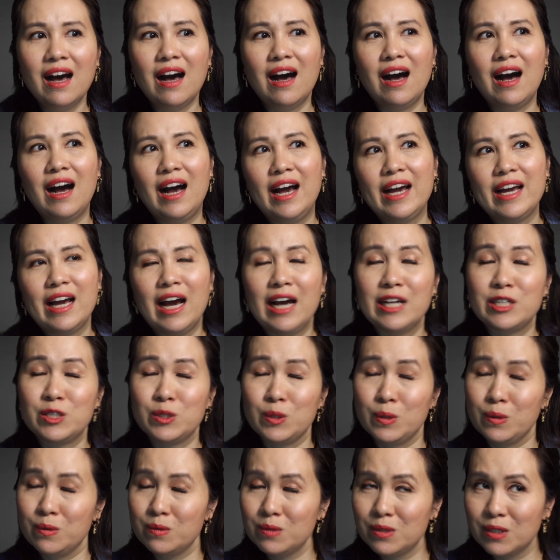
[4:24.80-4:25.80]
I
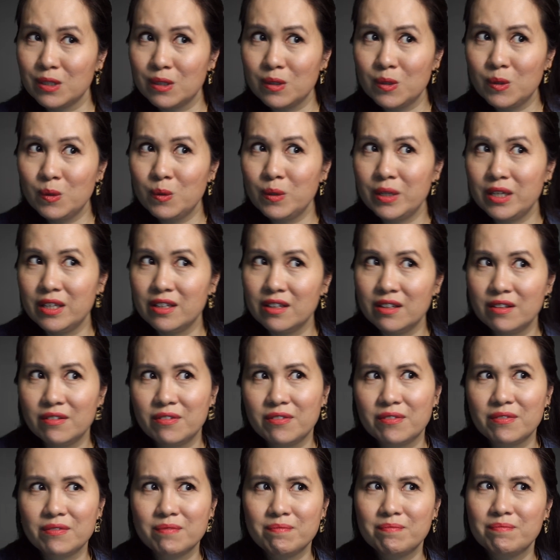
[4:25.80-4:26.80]
don't know
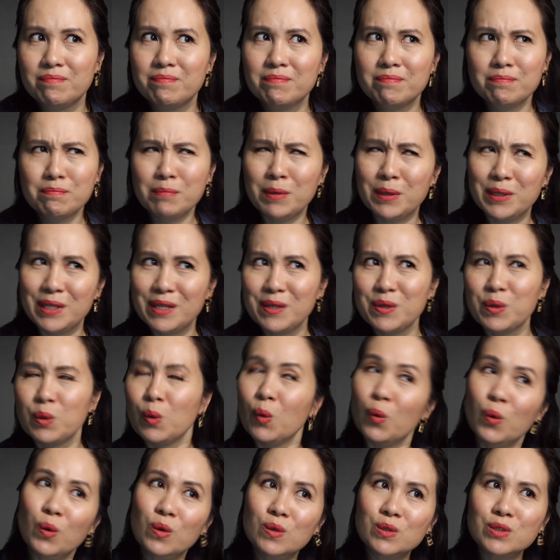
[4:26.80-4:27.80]
if putting
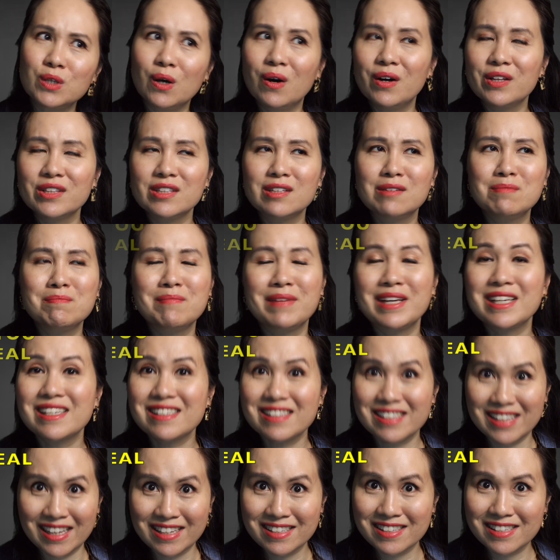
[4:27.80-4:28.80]
gold on them
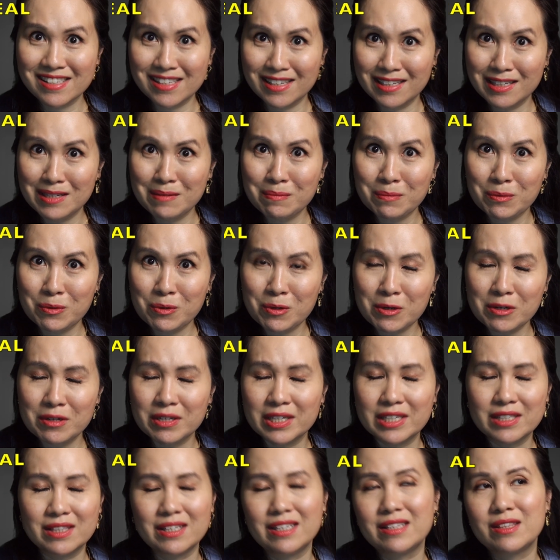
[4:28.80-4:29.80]
makes sense
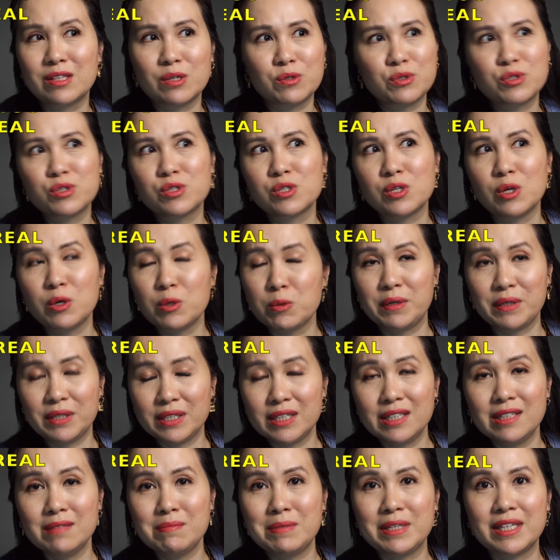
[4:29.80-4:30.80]
anymore. They're so
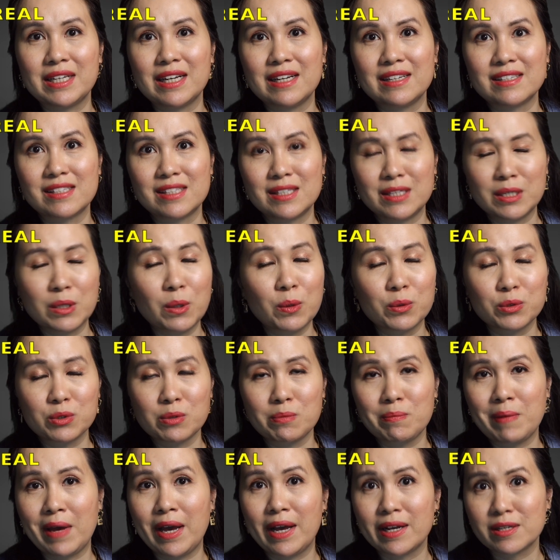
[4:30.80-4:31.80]
pretty because the
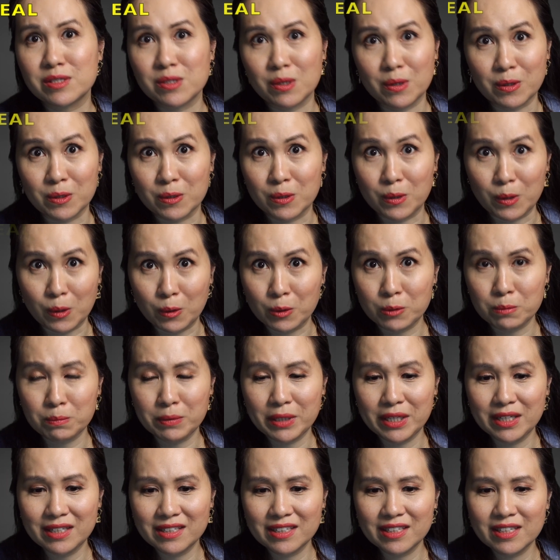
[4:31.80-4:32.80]
older bags are gold
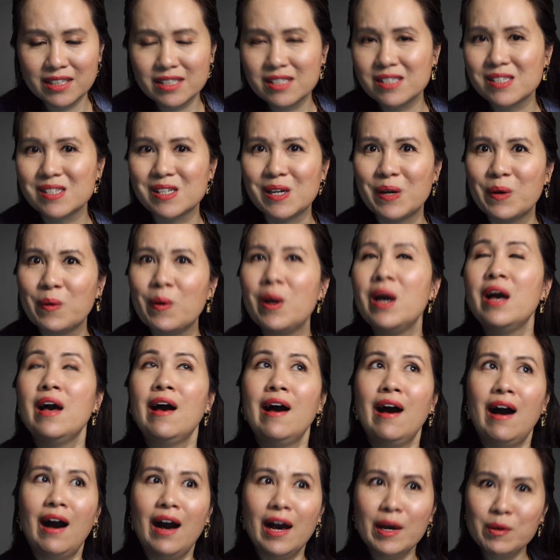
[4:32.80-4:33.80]
plated. So
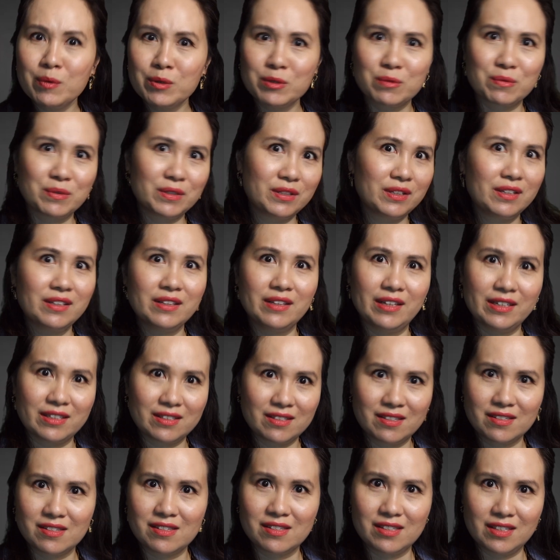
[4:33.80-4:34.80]
I would really like
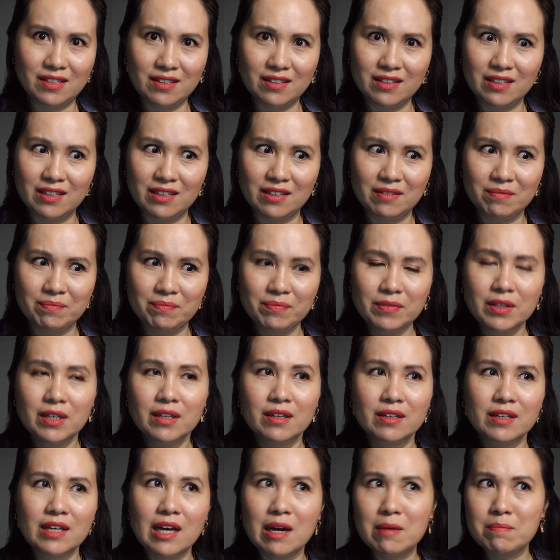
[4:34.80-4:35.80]
to see them
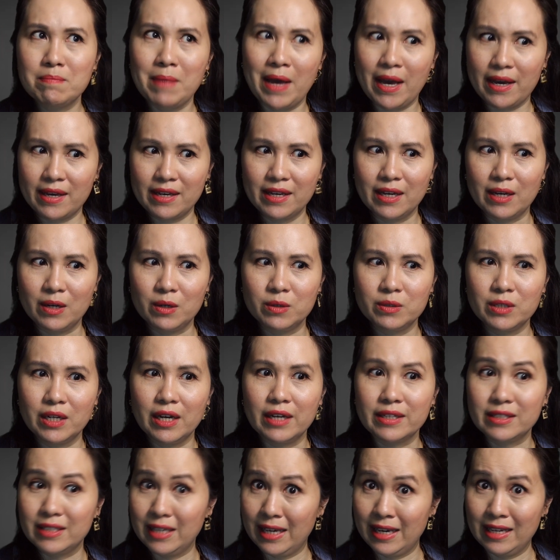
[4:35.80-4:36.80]
come back out
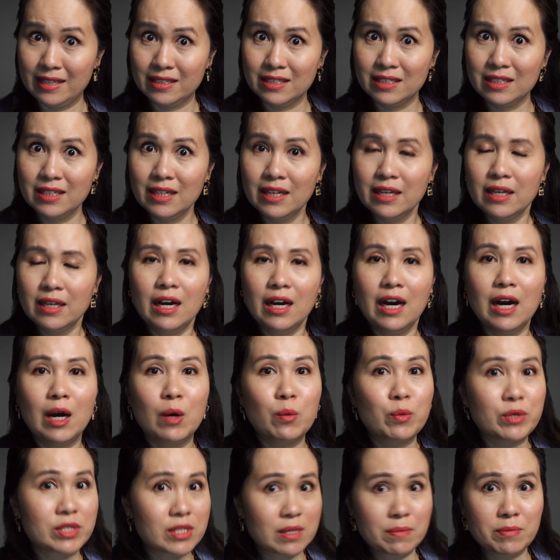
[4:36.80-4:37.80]
again
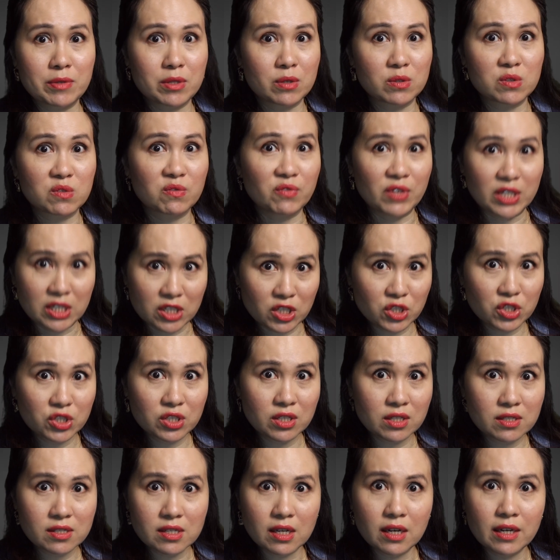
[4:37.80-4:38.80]
with some of those vintage
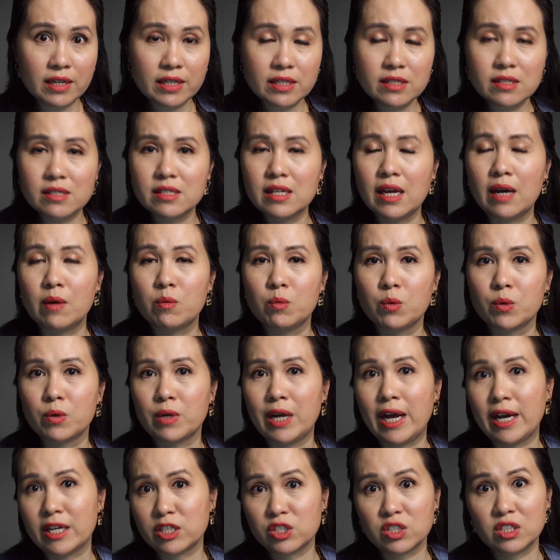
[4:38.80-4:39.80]
designs that
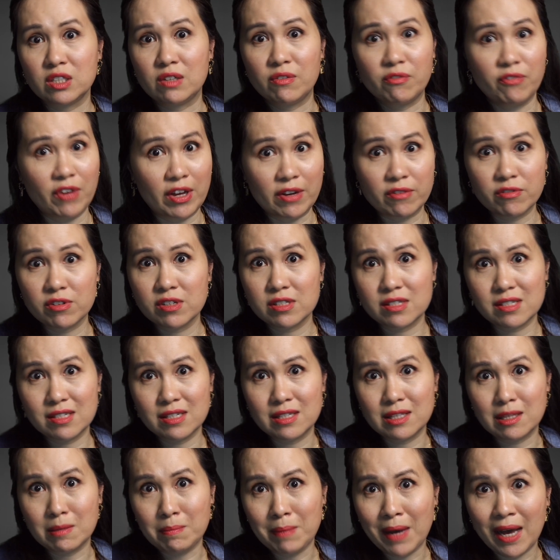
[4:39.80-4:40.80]
were actually favorites
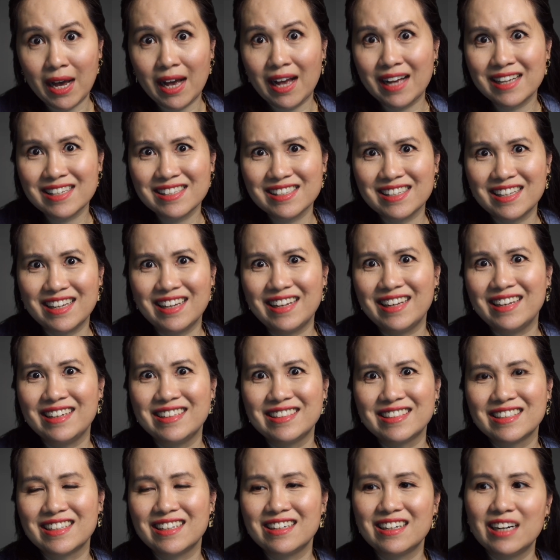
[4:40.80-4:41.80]
in the past.
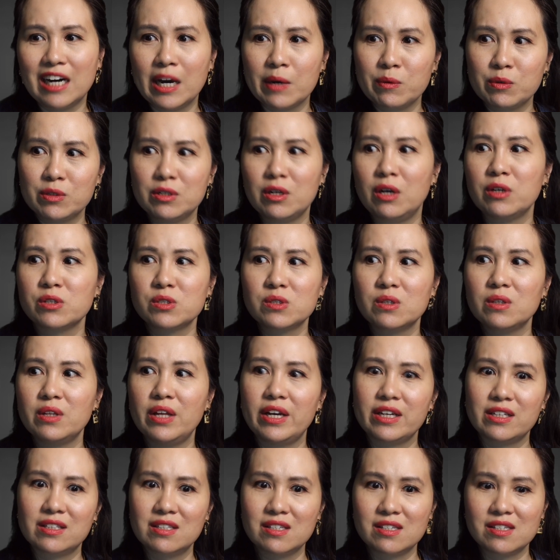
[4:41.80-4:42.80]
And I would also
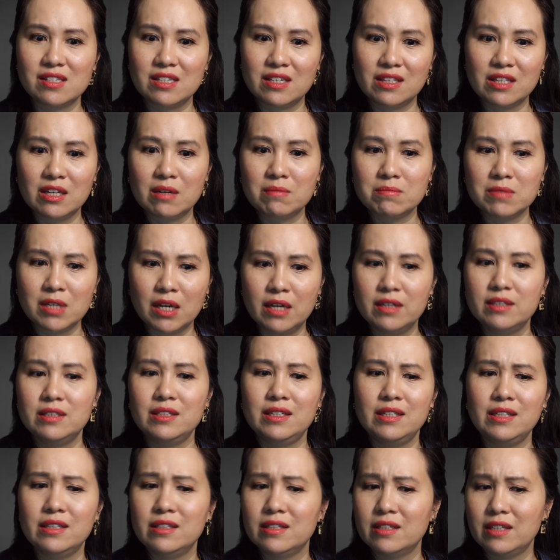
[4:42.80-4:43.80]
like to see them done
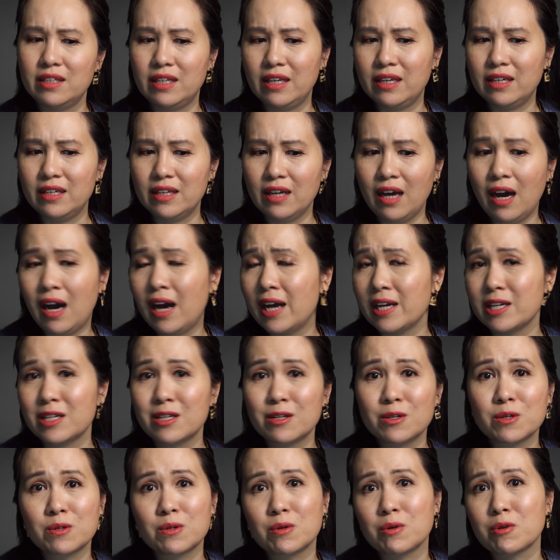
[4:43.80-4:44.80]
in a
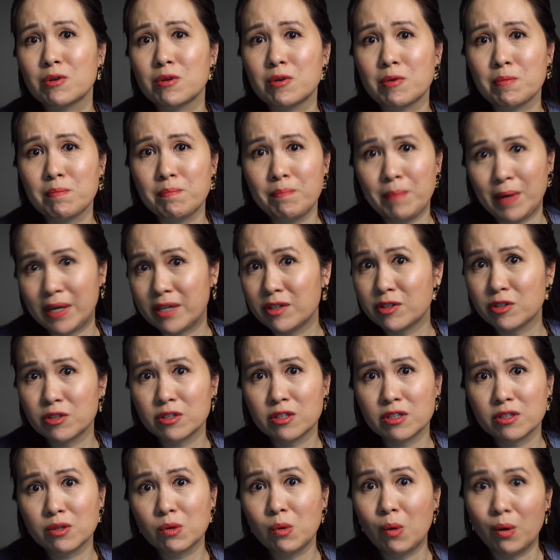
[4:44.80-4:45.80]
higher or
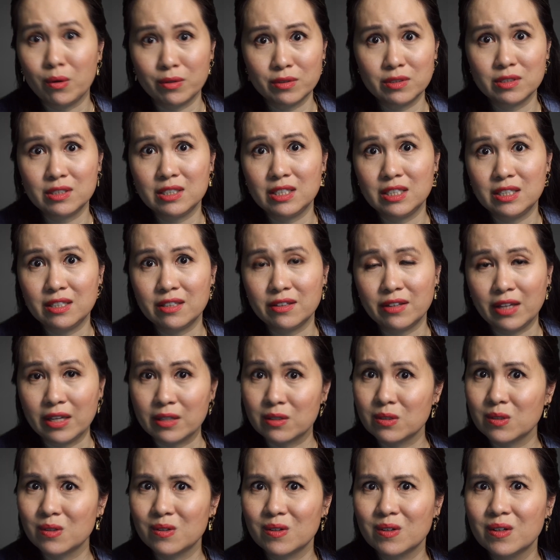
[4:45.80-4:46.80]
better quality
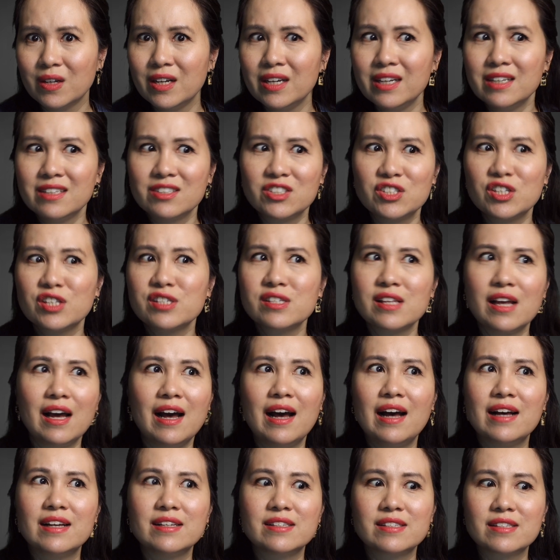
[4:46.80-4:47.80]
leather, just
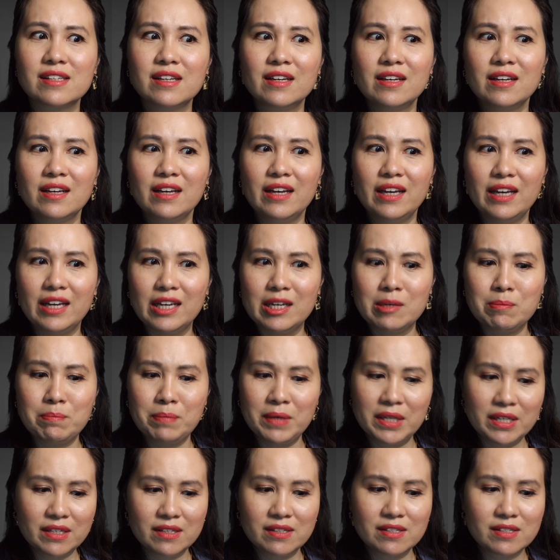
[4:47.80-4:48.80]
as a
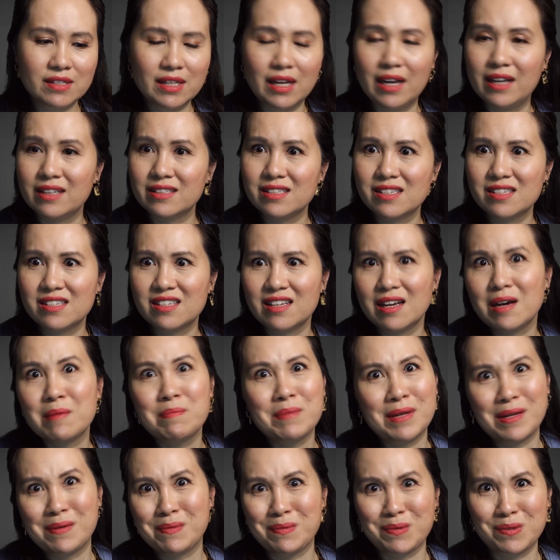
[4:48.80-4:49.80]
piece that's a
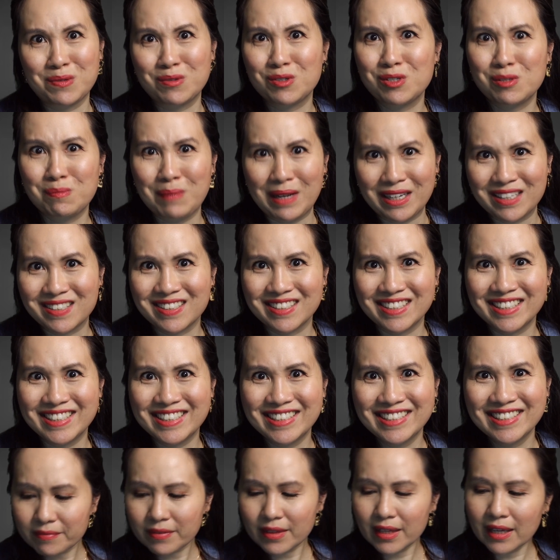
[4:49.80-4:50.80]
bit more
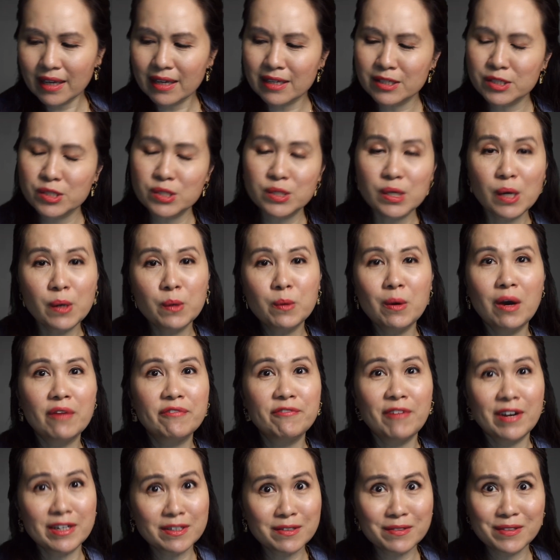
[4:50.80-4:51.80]
special. So a
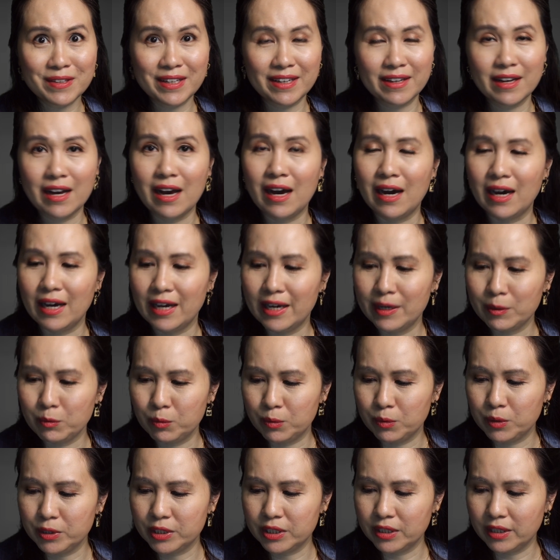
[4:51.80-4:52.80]
final thing I
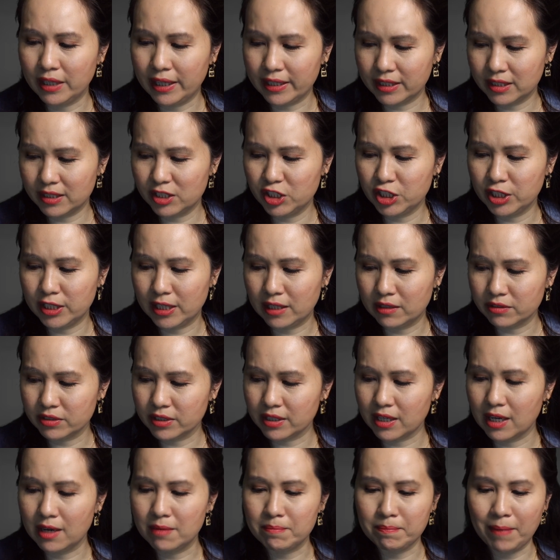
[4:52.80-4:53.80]
would like Chanel to
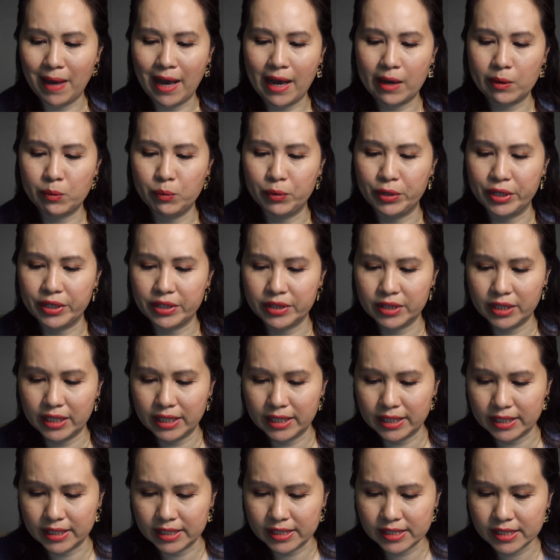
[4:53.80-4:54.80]
come back with
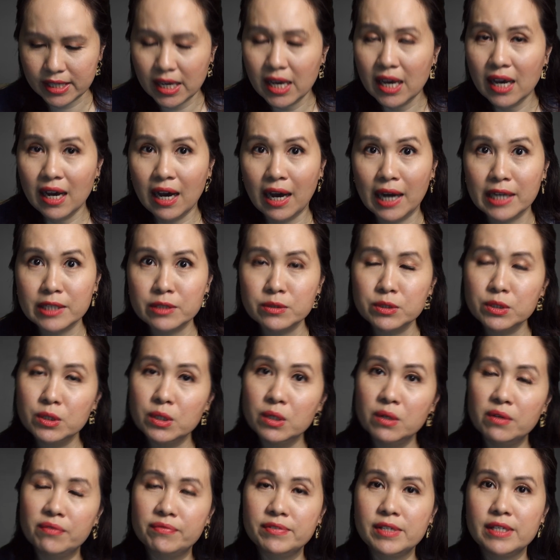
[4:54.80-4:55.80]
is, I don't
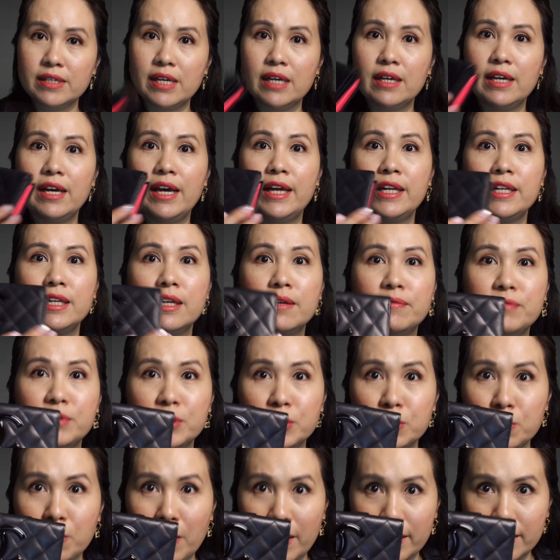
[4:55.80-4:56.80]
know if any of
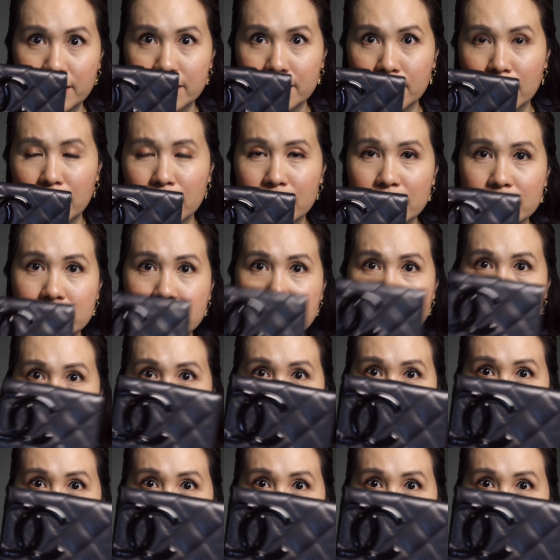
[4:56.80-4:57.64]
you recognize this